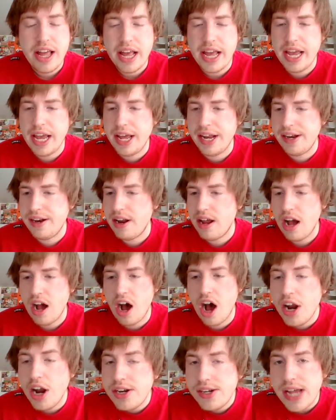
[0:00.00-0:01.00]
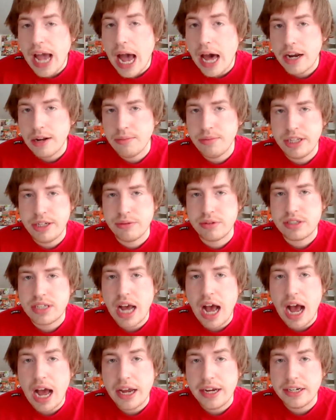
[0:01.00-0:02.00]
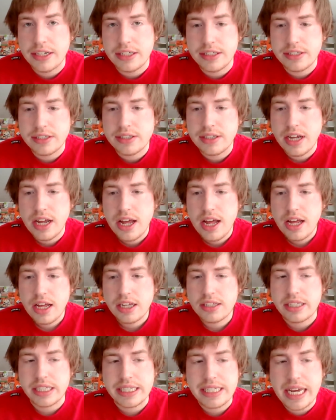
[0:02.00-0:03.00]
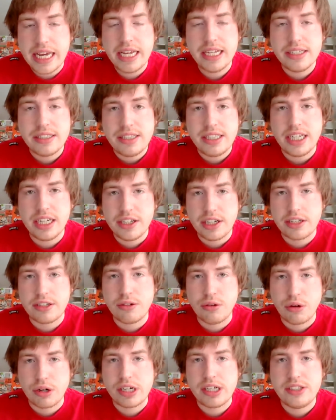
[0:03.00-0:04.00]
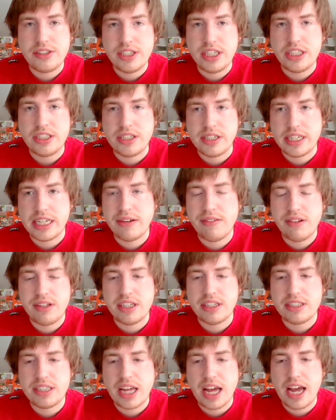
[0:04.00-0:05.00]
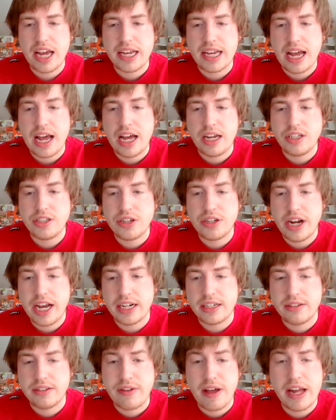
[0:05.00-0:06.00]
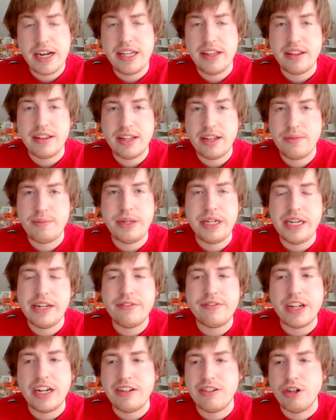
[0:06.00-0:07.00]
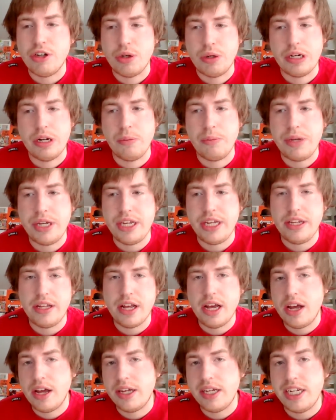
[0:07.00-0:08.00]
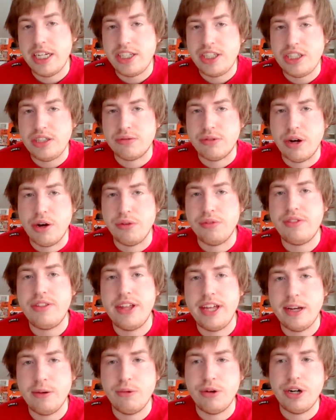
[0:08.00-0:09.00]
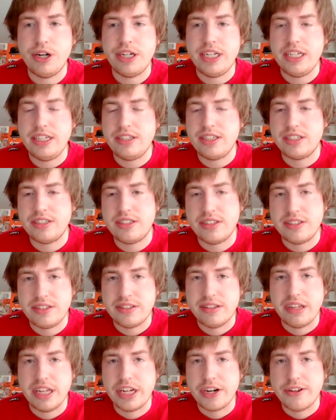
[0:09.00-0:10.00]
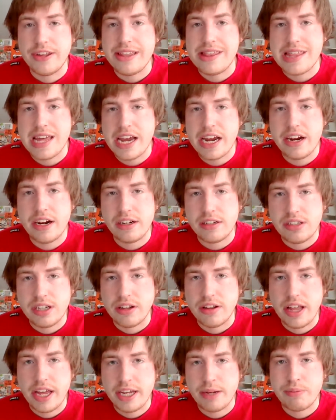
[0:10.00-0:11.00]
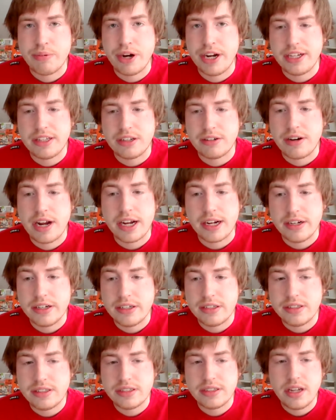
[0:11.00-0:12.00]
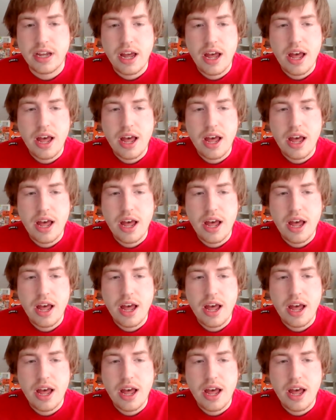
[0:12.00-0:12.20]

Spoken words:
and undoubtedly retires, because I can't see another organization giving this guy a contract of any. I mean, if they do, it'll be a Ichiro thing where he just is literally there to like break the records.